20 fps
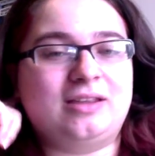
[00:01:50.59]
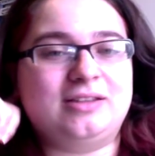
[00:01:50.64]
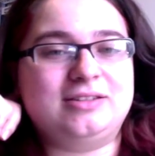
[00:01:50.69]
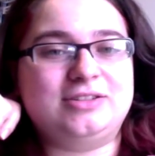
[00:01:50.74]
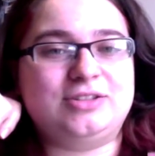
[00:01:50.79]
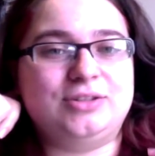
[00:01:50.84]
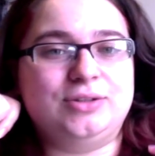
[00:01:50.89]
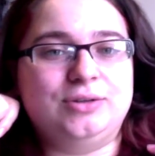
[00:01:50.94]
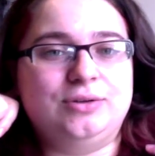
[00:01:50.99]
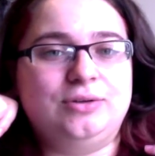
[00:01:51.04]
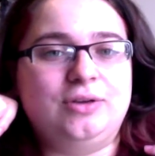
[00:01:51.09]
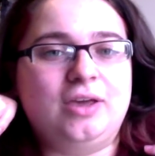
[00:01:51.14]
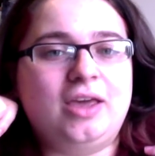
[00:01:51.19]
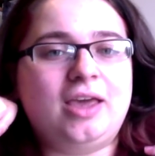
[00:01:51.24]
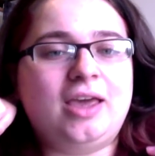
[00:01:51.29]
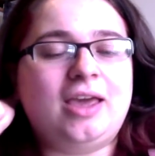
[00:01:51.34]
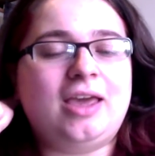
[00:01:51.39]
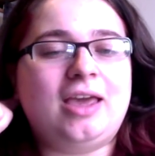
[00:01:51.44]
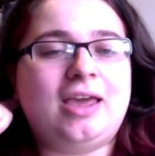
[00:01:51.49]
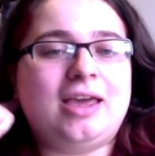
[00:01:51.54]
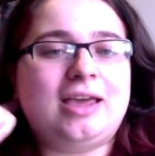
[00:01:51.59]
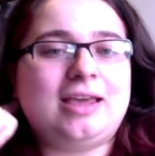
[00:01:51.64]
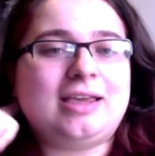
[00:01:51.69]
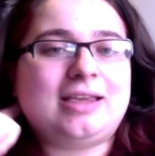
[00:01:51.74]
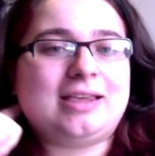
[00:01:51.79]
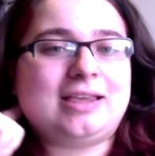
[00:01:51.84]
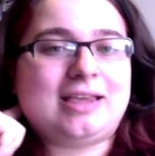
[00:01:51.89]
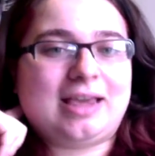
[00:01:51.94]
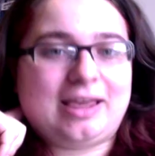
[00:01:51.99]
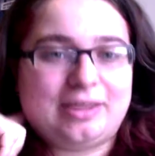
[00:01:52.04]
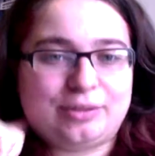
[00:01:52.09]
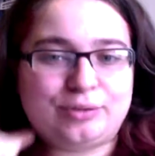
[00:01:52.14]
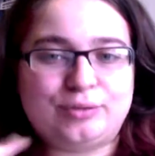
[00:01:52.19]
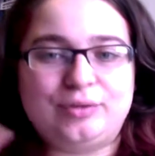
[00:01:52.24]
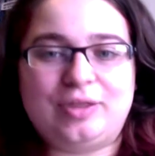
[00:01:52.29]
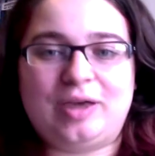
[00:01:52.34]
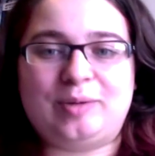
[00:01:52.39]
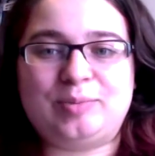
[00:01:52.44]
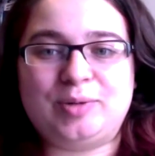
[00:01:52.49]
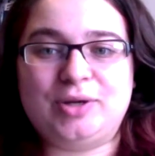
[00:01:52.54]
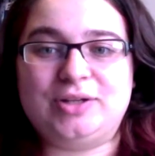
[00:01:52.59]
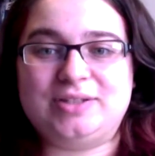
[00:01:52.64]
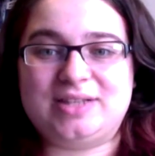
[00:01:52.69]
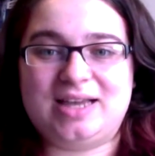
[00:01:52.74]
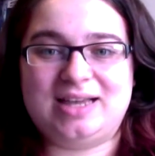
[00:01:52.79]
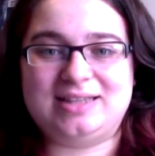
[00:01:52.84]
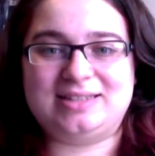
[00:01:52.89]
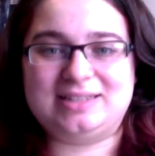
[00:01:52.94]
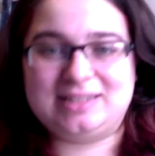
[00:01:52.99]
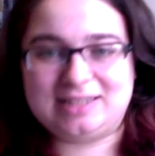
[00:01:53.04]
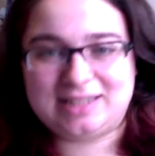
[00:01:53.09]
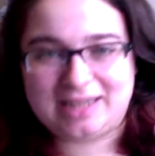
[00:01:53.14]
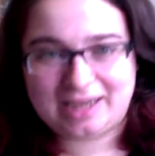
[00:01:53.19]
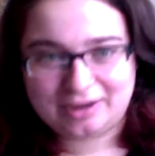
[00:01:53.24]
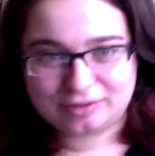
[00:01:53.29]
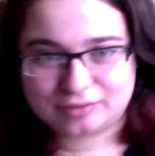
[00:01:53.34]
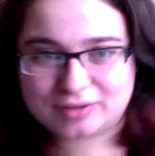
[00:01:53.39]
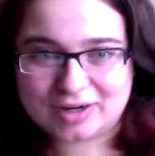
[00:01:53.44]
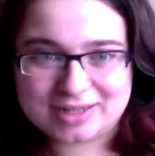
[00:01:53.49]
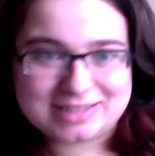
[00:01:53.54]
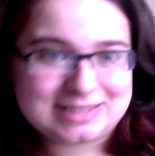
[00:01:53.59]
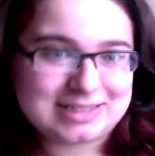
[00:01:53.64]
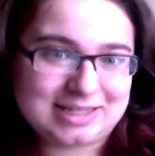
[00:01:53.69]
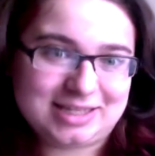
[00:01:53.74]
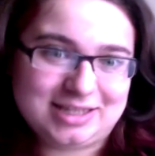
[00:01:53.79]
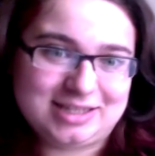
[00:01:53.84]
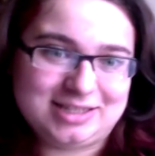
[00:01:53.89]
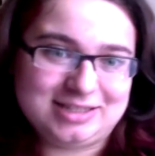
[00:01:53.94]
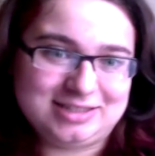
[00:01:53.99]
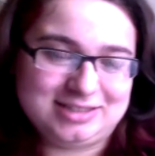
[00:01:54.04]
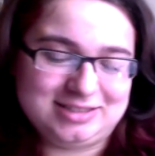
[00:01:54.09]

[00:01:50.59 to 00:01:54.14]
to get through that process and get writing,